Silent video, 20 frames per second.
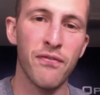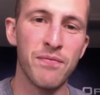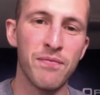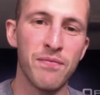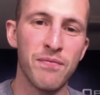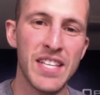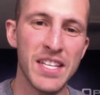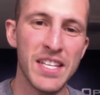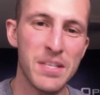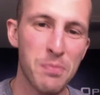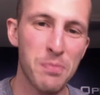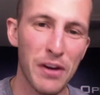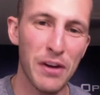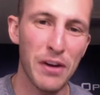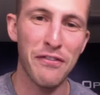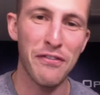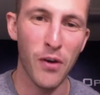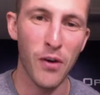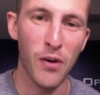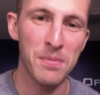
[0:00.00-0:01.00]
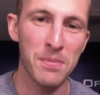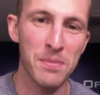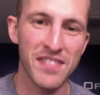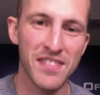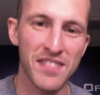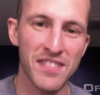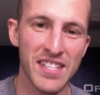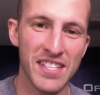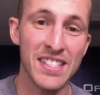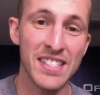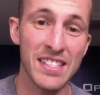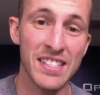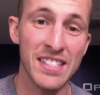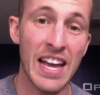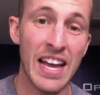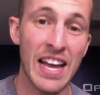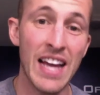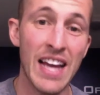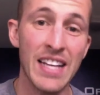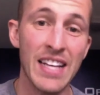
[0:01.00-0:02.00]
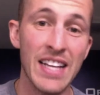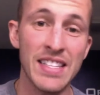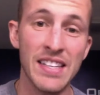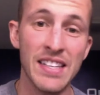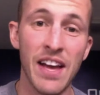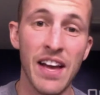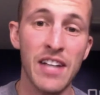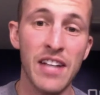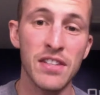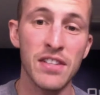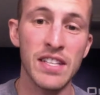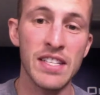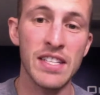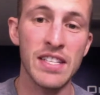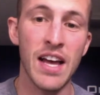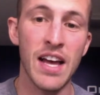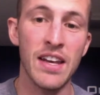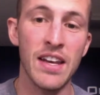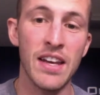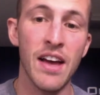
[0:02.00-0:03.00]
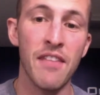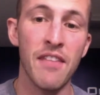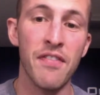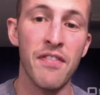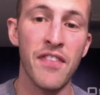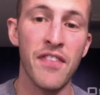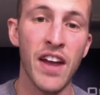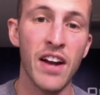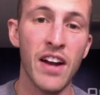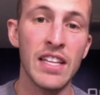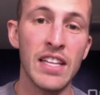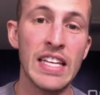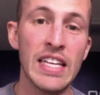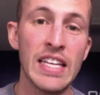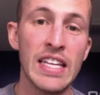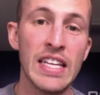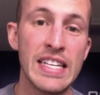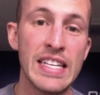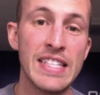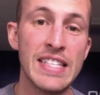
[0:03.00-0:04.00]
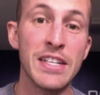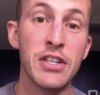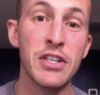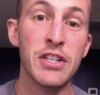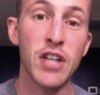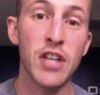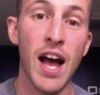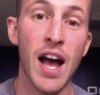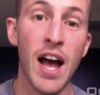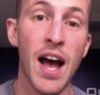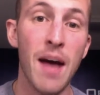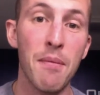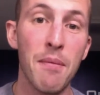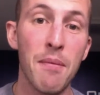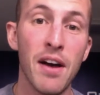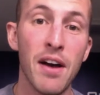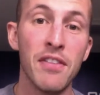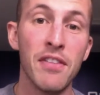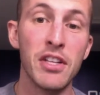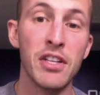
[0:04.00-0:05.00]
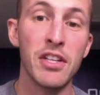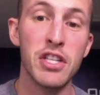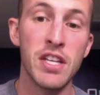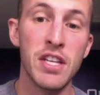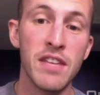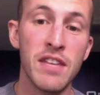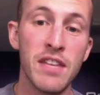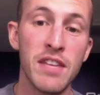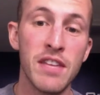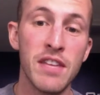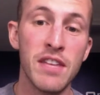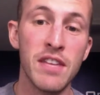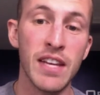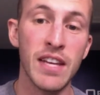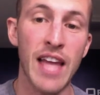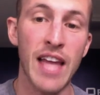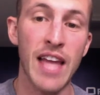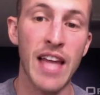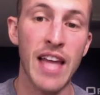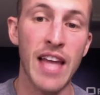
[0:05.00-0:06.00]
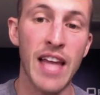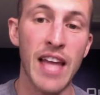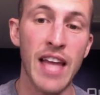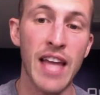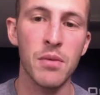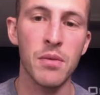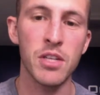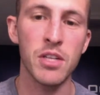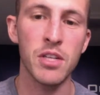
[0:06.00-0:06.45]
disparate forms of citizen science have actually done a fairly decent job of achieving that. I think what you're talking